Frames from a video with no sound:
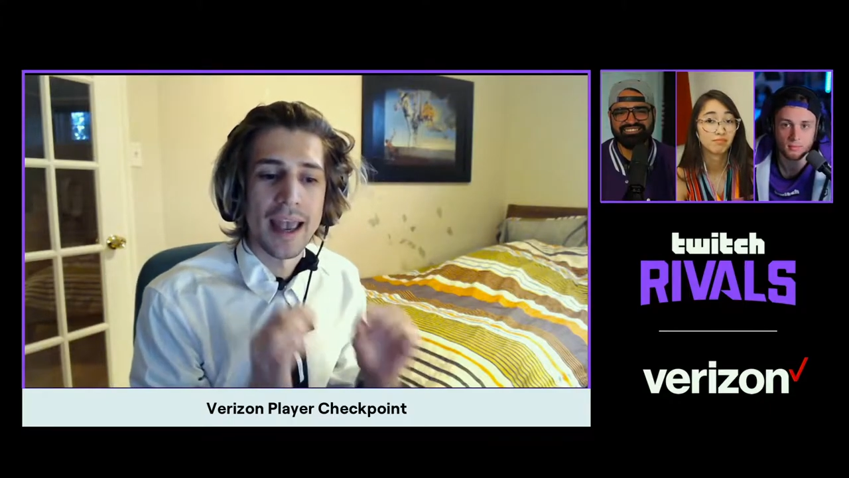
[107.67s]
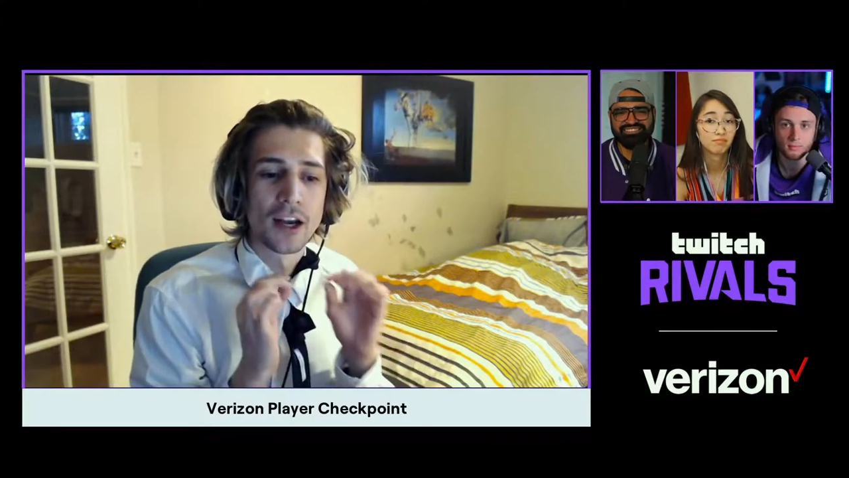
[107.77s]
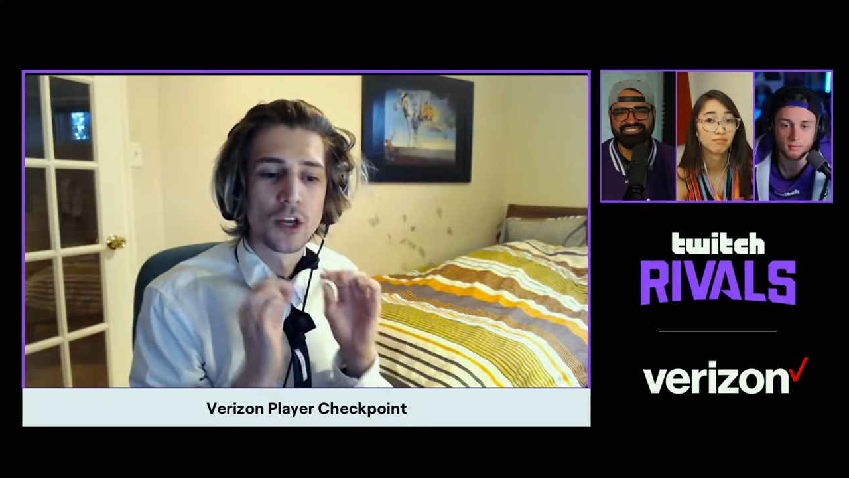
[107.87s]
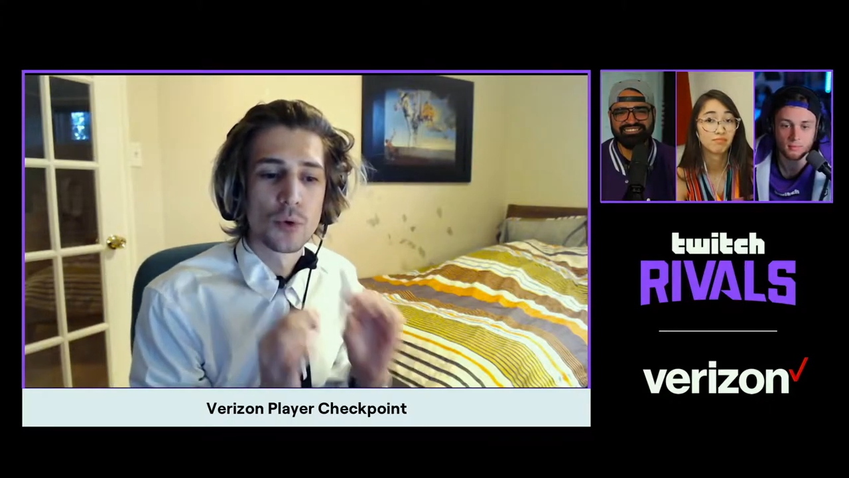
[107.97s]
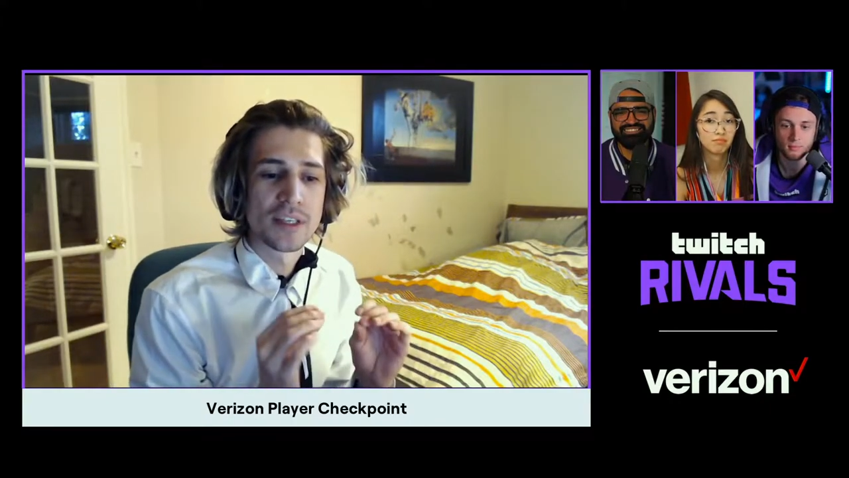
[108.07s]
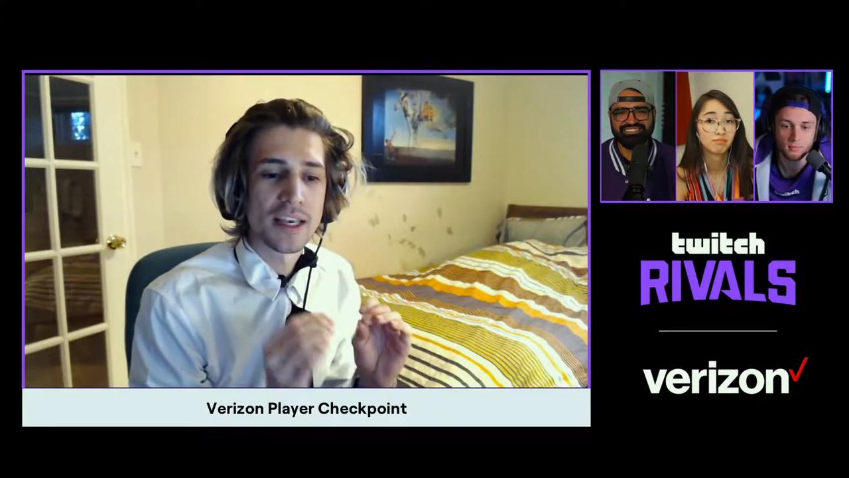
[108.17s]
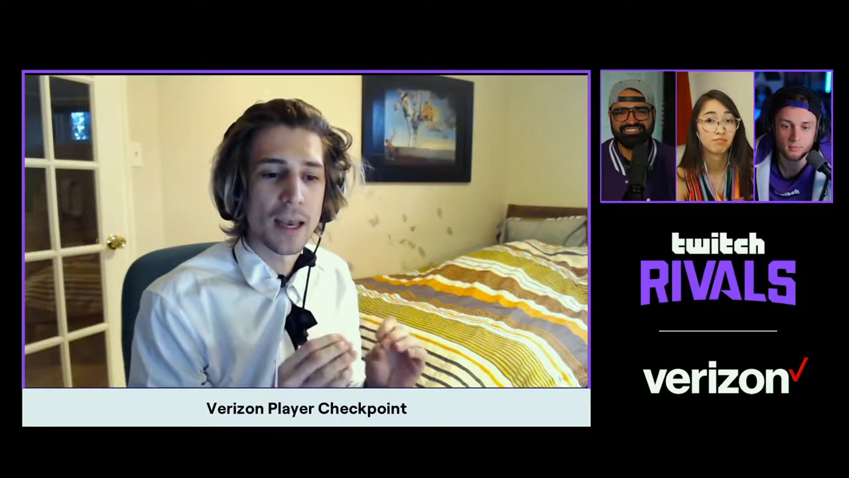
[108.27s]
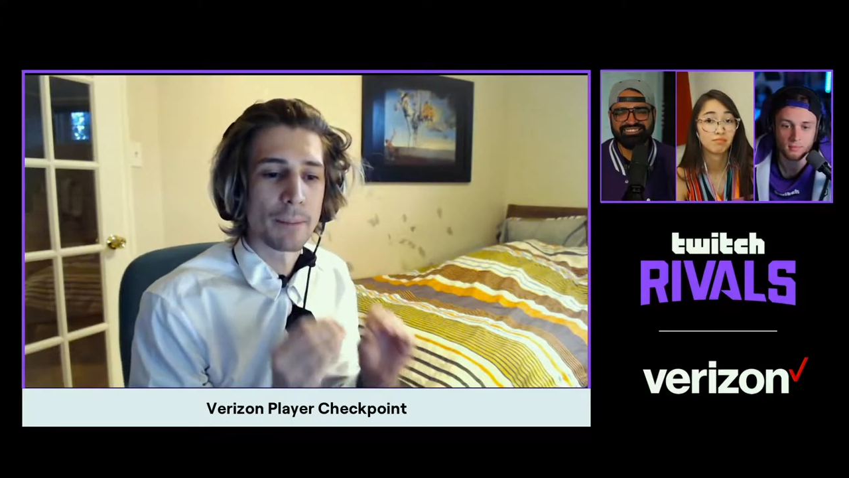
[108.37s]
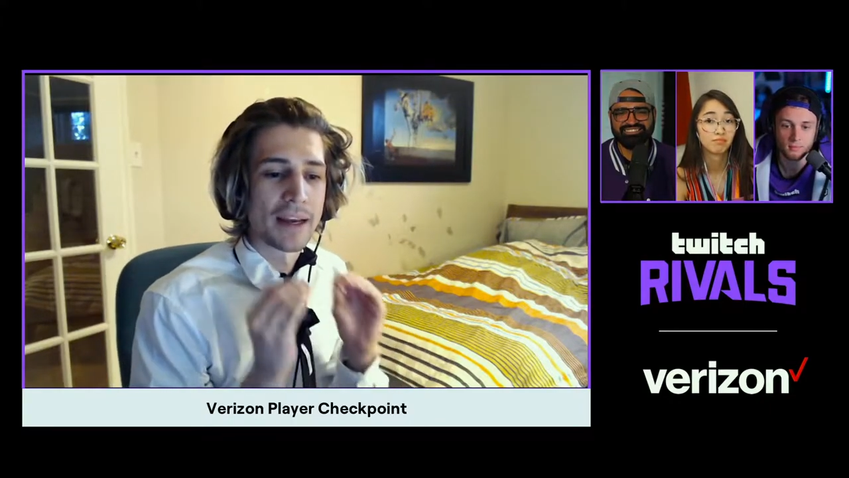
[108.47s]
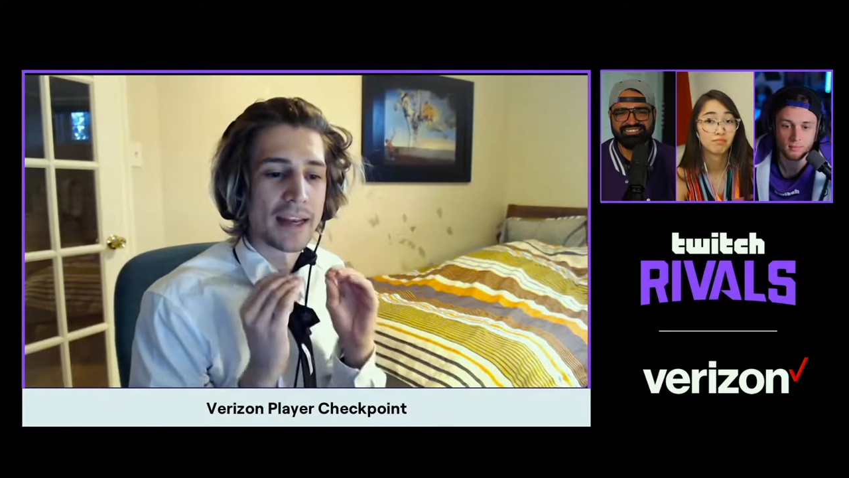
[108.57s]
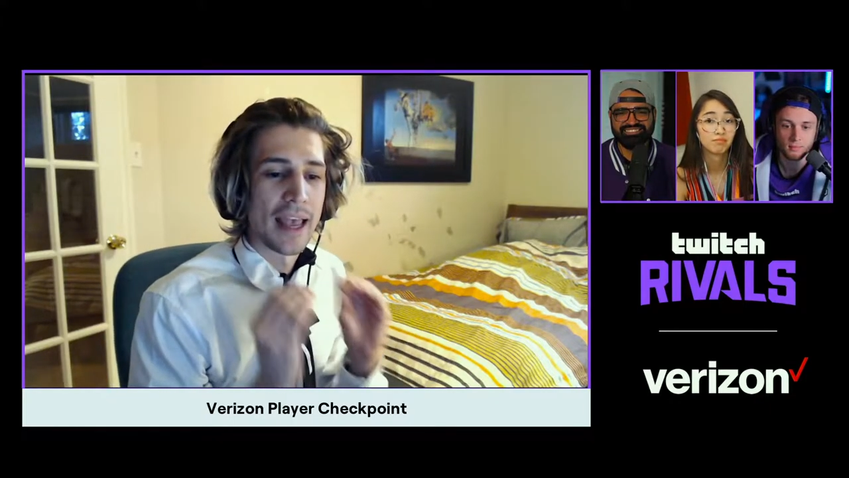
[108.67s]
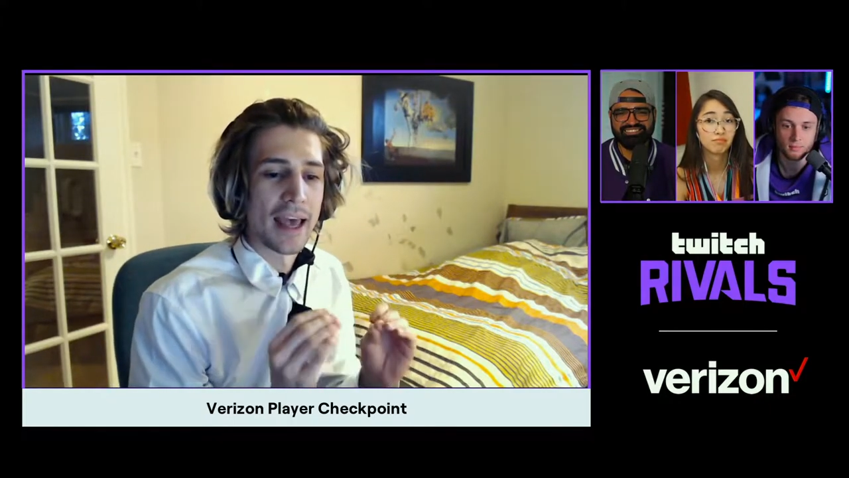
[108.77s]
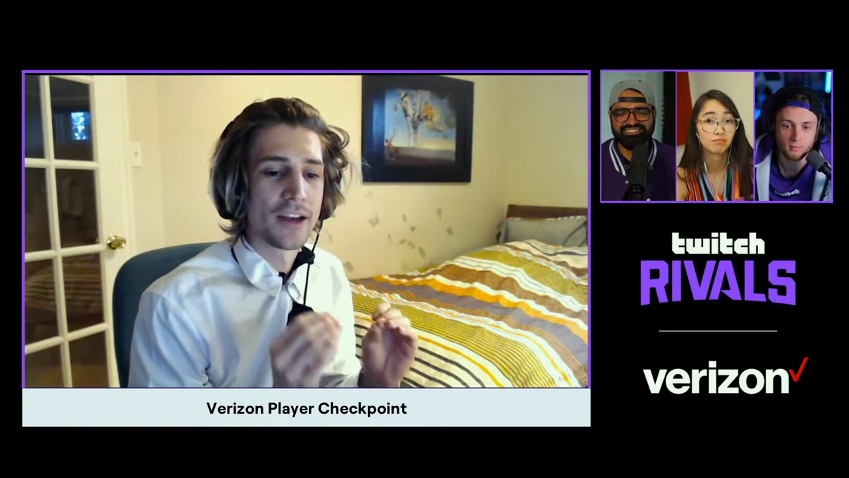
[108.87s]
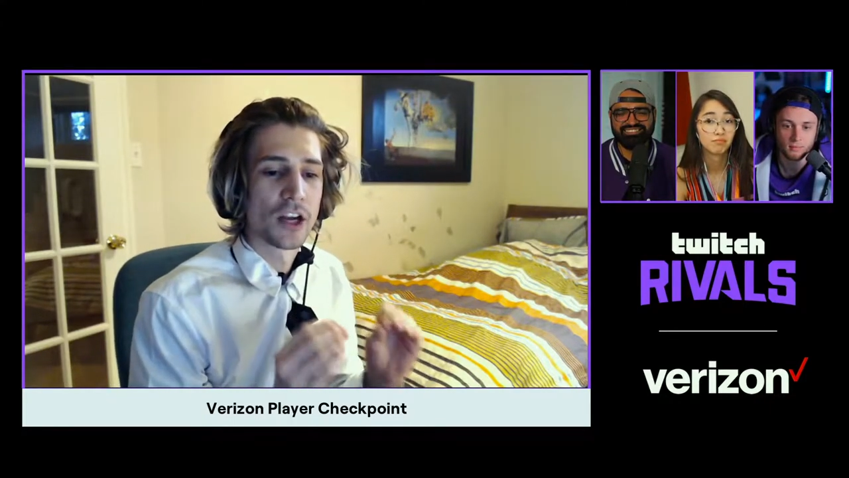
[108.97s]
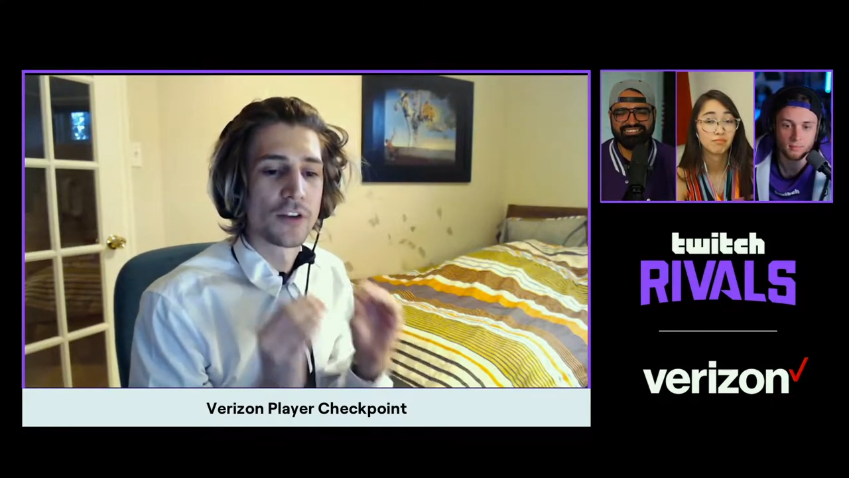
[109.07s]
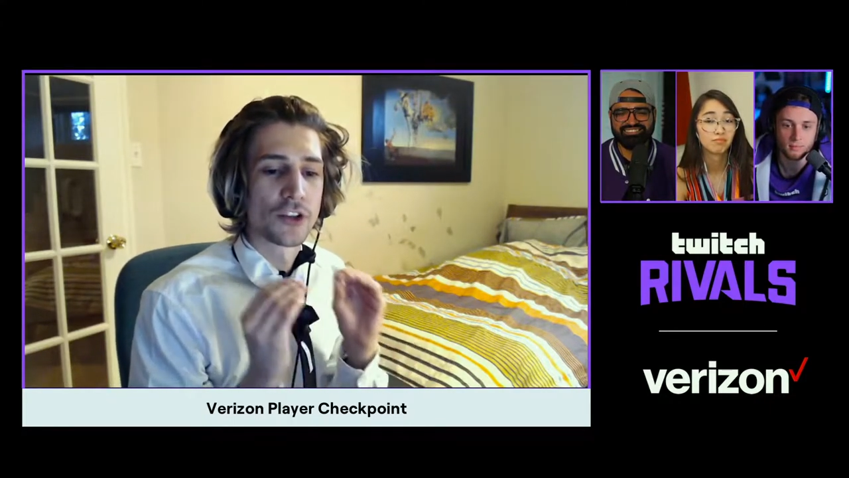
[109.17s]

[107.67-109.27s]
and losing by the end